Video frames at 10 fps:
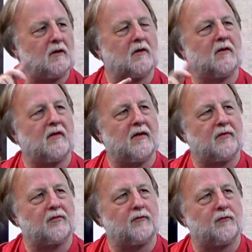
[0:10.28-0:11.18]
learned
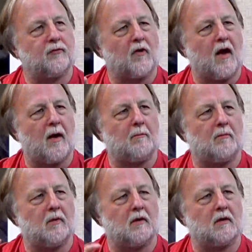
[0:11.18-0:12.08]
this from
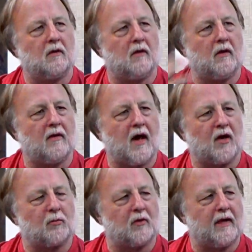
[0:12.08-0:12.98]
the
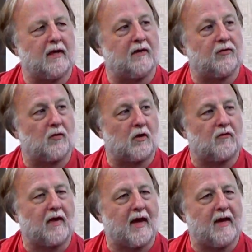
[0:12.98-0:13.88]
Honorable Lady
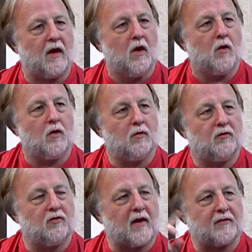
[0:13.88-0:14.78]
Thorve, who
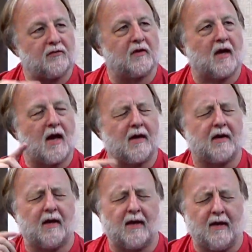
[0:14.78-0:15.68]
just got
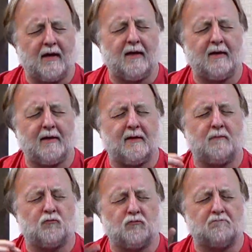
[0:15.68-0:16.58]
a,
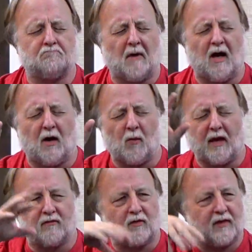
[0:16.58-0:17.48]

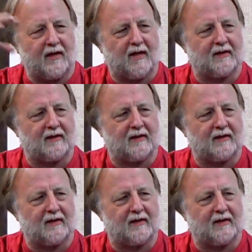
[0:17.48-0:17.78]
whatever the